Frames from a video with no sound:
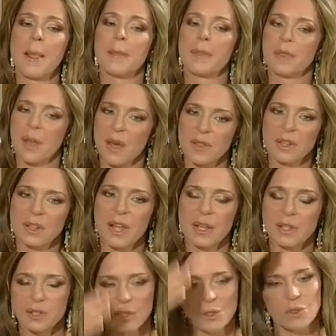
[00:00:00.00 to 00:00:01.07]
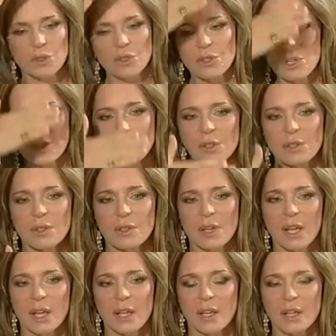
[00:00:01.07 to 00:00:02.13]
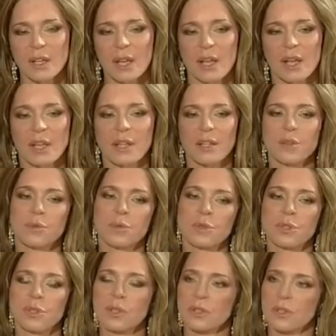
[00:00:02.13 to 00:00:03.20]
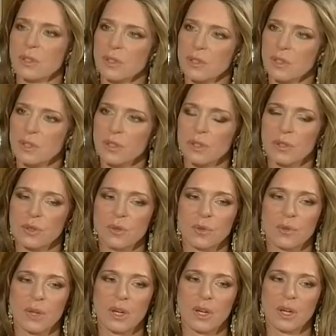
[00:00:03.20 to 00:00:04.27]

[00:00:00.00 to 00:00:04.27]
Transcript: Nonetheless, there's just a resistance to